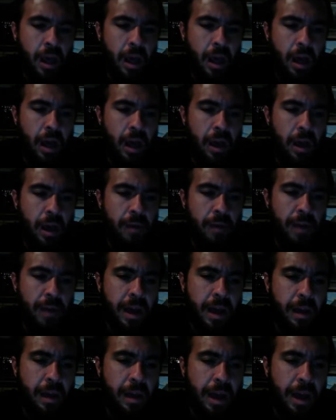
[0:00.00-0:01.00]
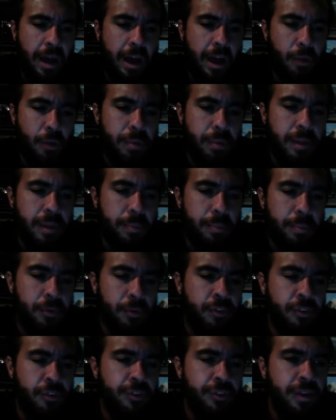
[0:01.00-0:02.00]
of how
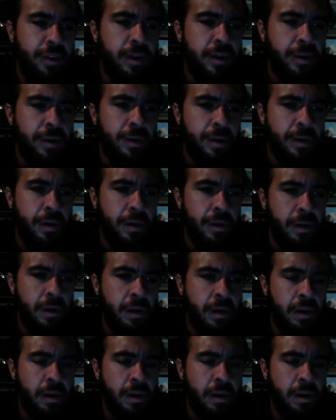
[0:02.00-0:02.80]
people feel